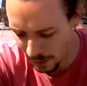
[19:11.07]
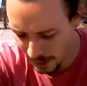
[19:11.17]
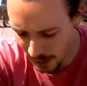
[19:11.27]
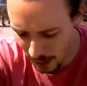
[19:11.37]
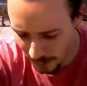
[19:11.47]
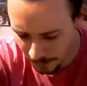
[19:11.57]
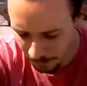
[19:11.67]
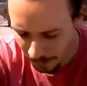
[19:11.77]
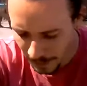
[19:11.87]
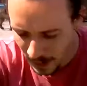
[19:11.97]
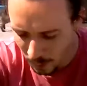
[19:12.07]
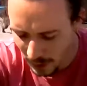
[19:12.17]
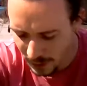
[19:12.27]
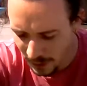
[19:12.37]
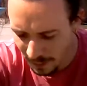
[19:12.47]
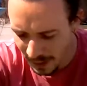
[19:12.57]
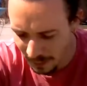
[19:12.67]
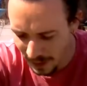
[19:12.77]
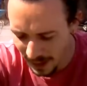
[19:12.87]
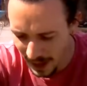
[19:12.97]
So, what do I
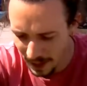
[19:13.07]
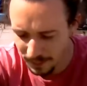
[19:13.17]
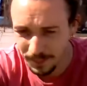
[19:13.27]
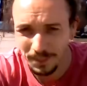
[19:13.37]
mean by that?